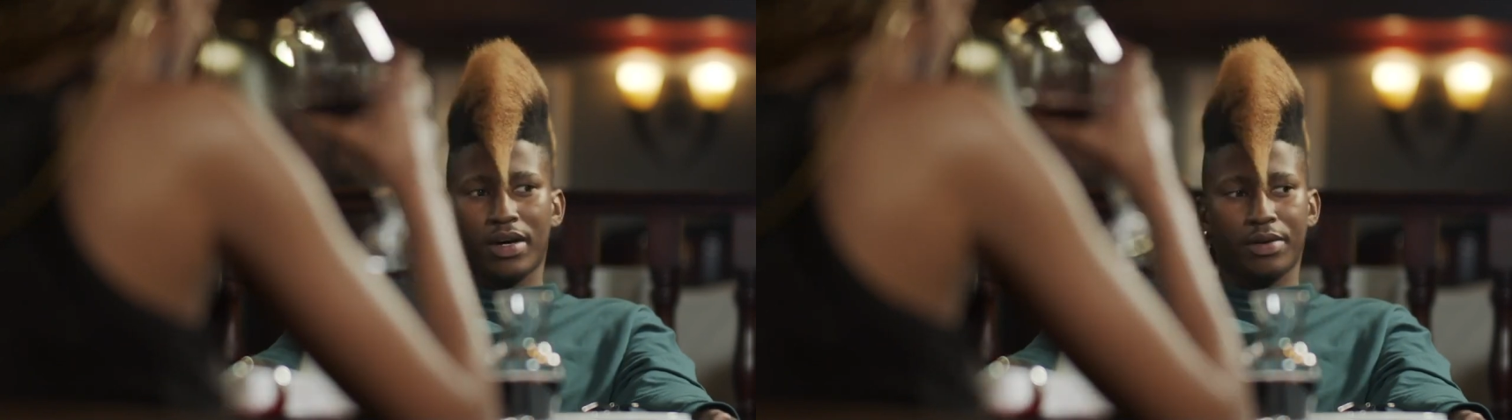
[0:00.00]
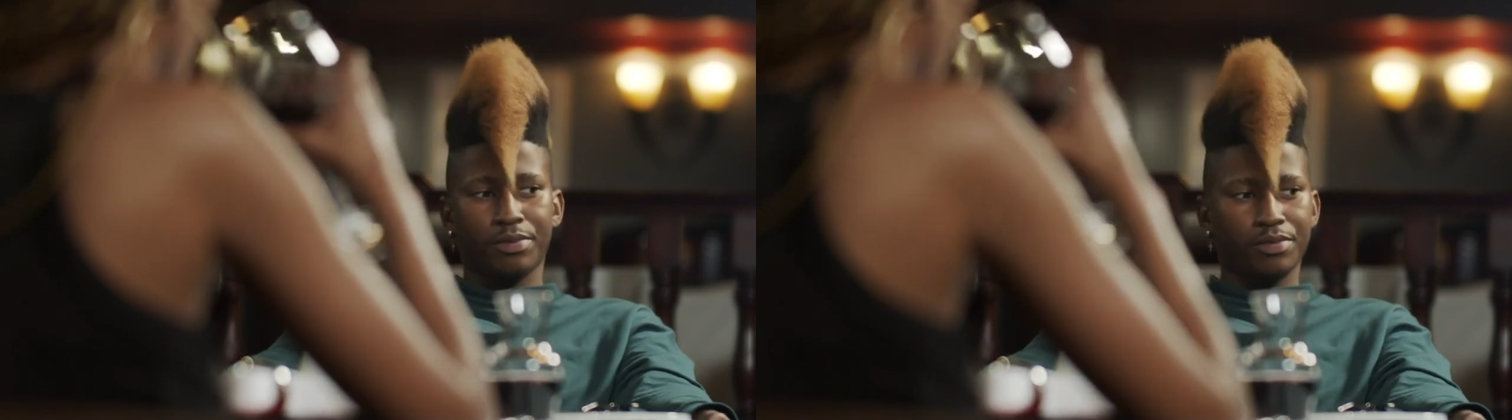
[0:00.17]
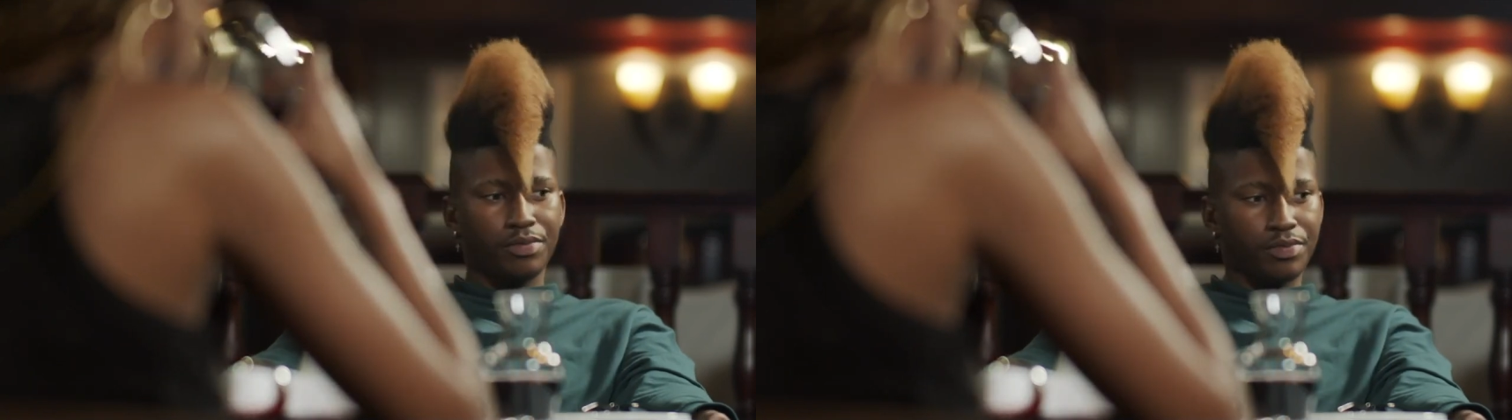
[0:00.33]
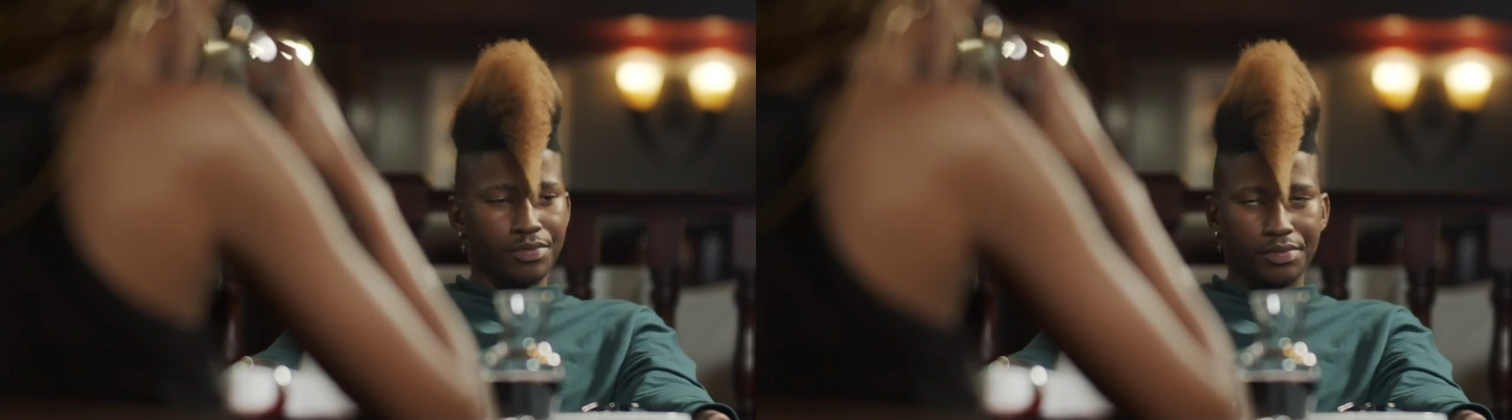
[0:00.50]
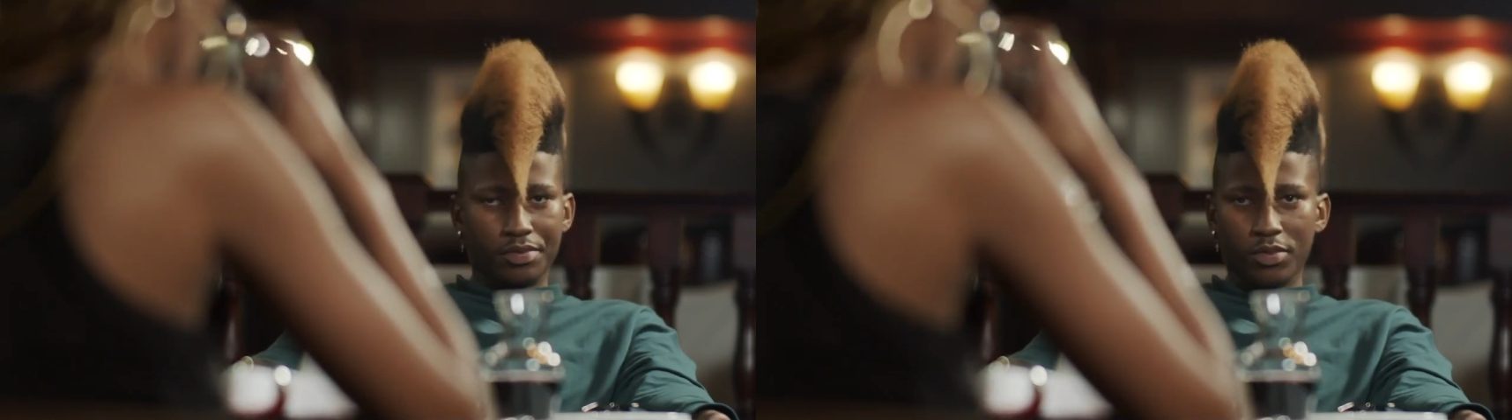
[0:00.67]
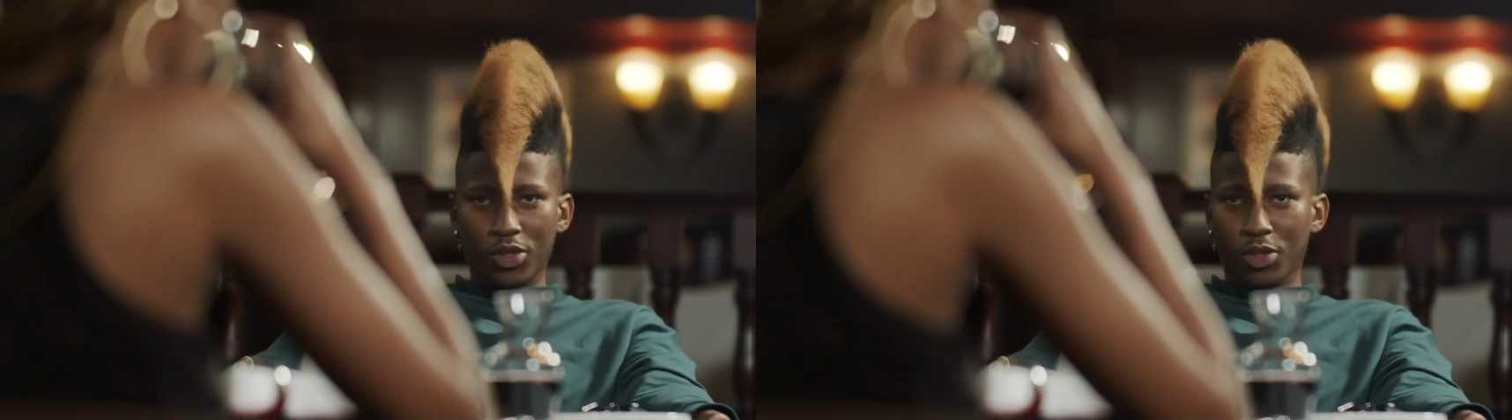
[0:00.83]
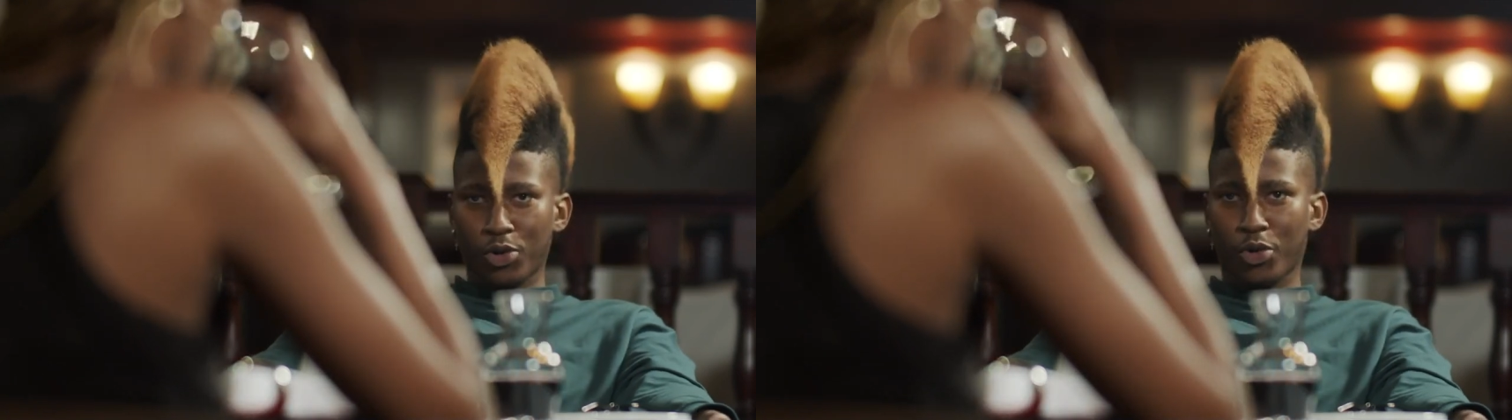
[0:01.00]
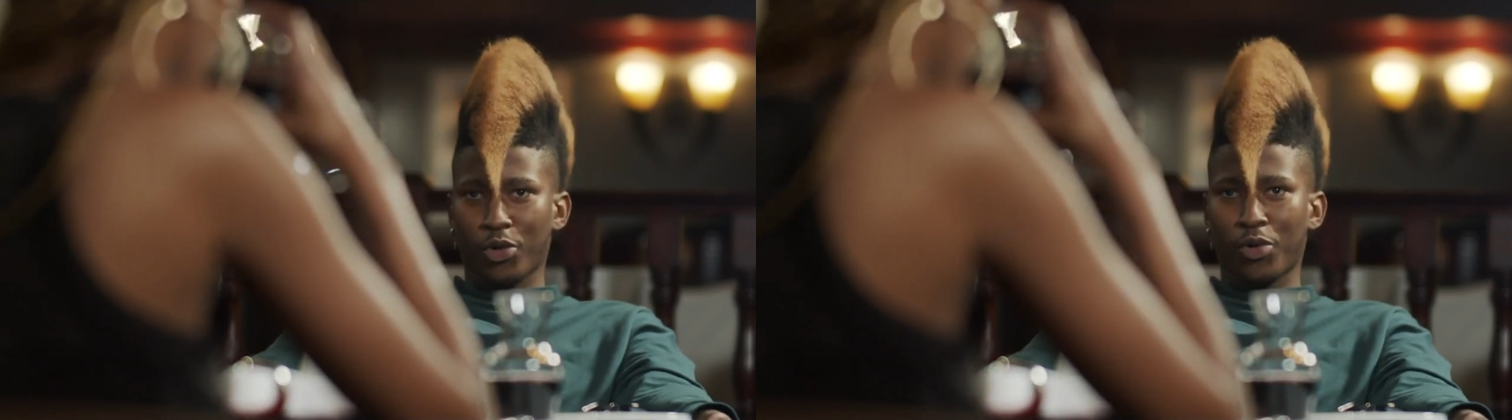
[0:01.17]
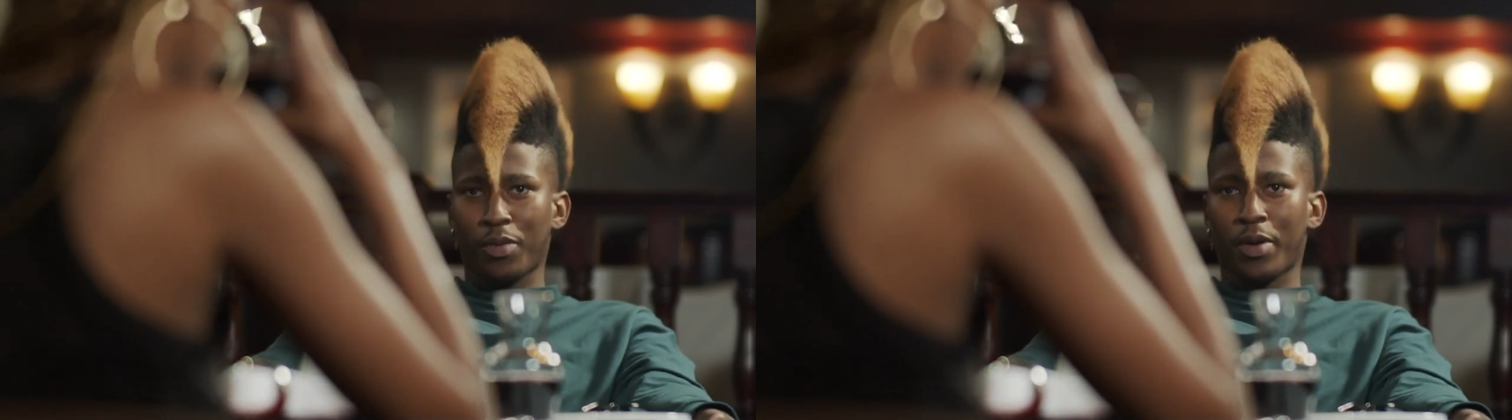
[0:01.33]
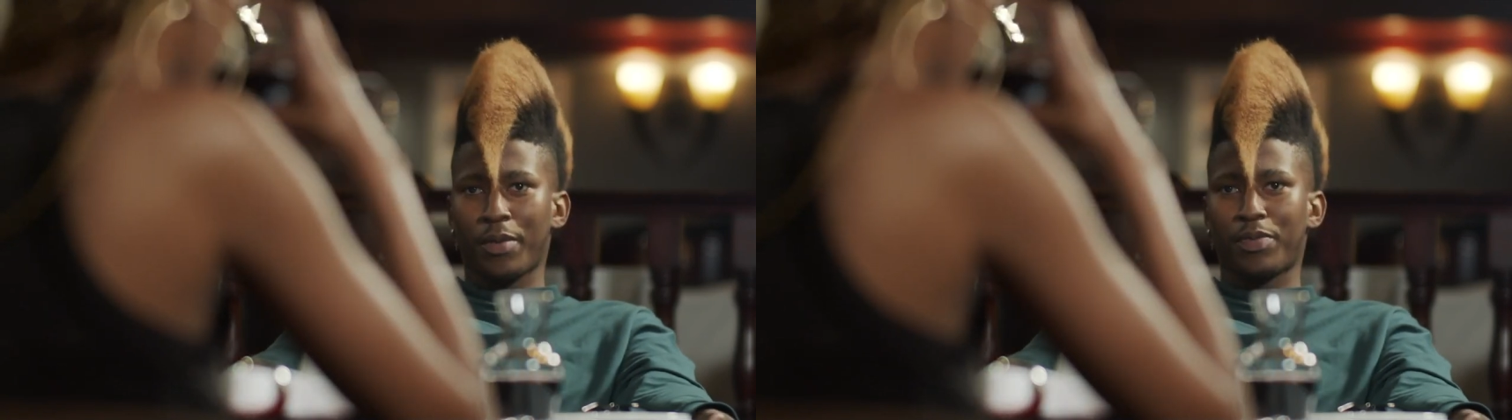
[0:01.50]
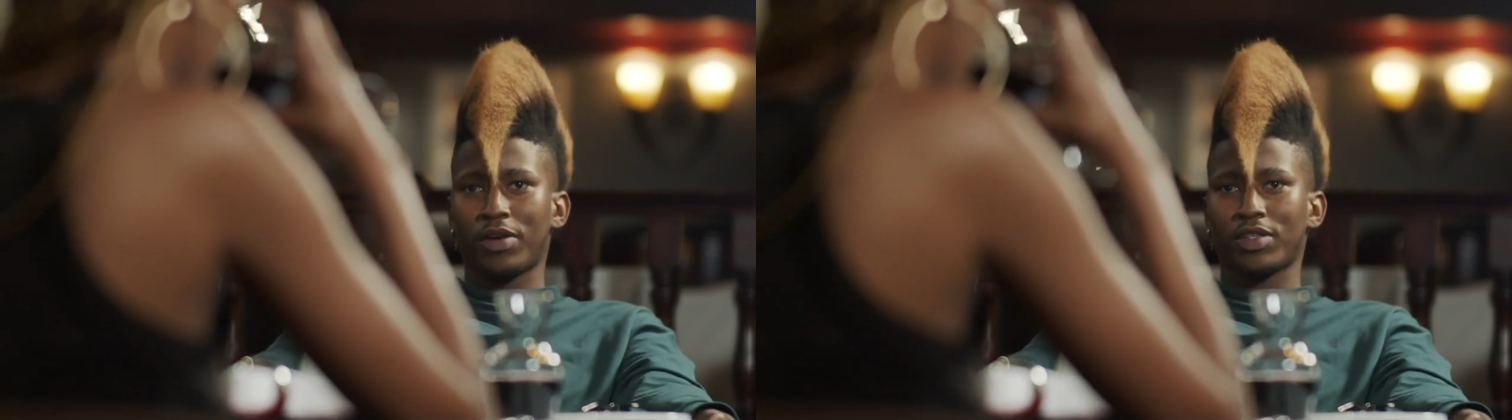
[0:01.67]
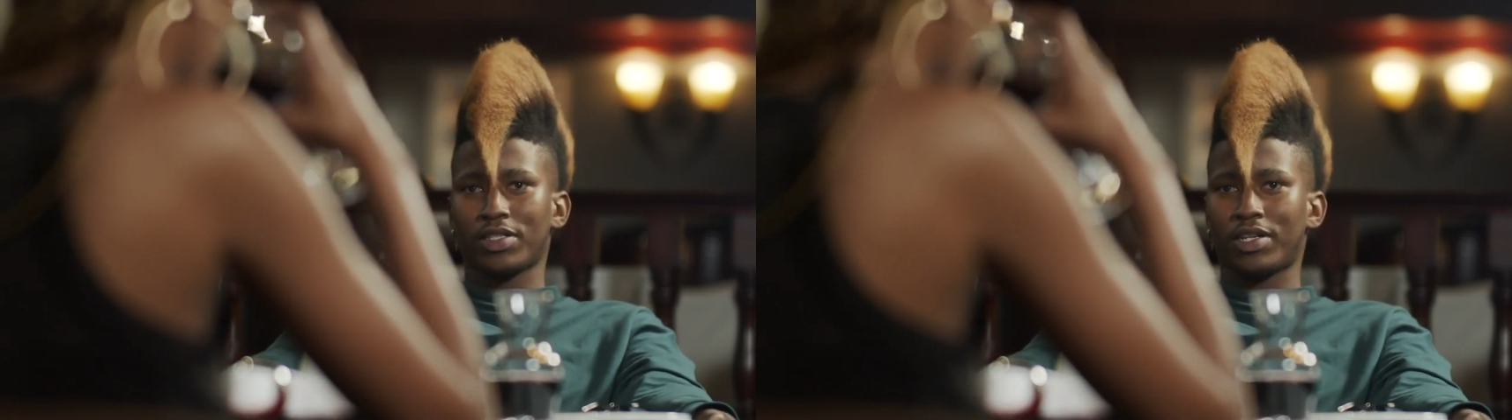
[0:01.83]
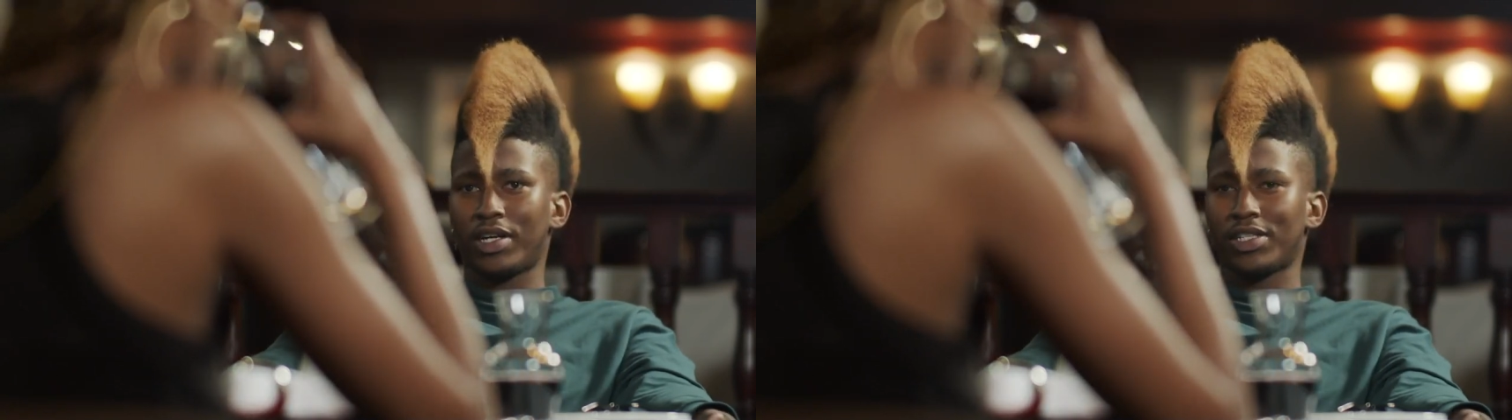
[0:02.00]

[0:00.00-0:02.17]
you know, my previous